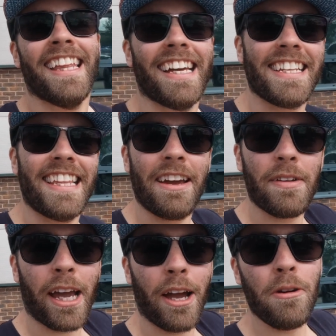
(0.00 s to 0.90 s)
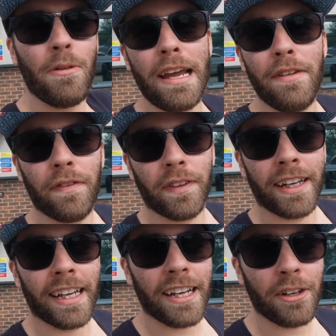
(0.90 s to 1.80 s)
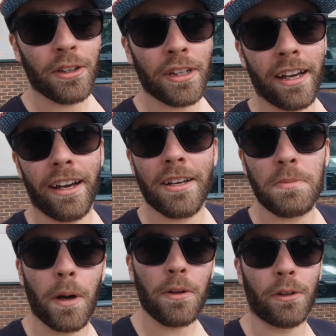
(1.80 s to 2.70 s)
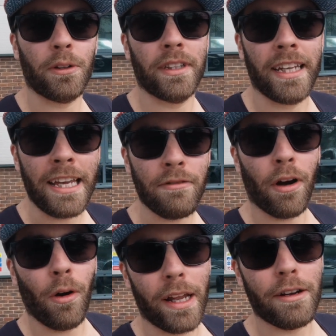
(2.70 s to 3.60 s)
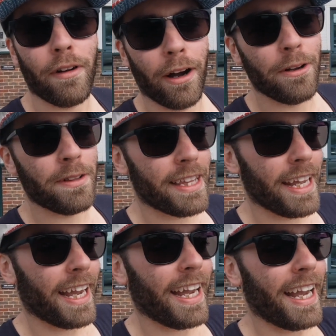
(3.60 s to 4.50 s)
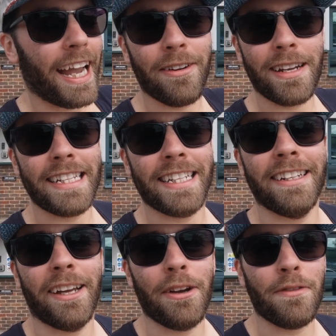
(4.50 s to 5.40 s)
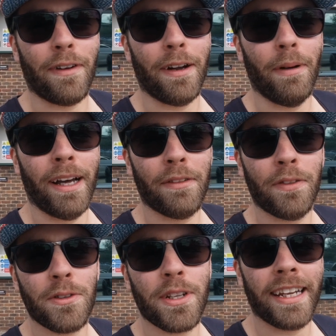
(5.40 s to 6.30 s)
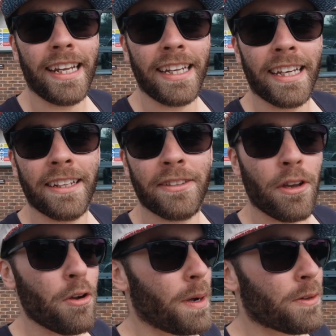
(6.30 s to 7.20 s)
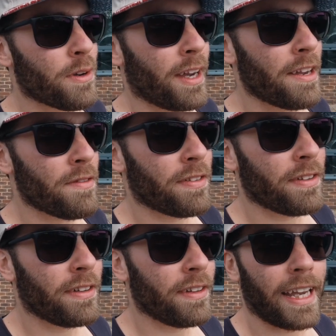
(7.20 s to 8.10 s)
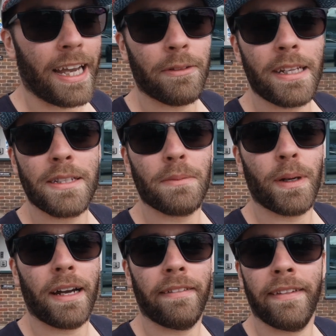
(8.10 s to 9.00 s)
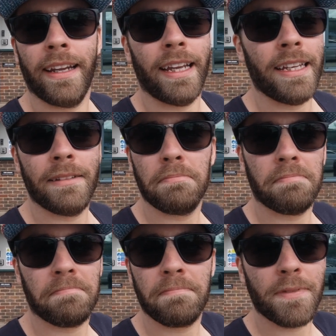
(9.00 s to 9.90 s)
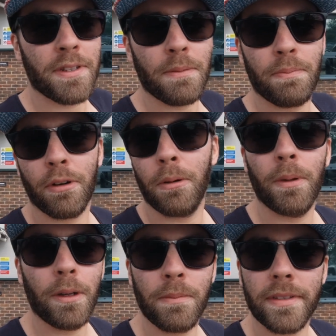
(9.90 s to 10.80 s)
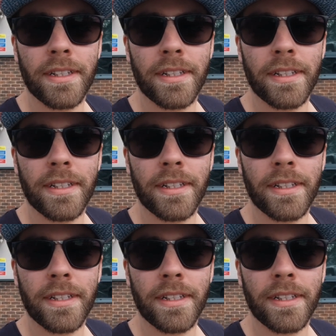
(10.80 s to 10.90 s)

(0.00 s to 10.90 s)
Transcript: That's it, there we go. We've got the cars both on the rolling road. The Audi didn't go very well. Unfortunately, 2-wheel drive Audis, apparently it's a problem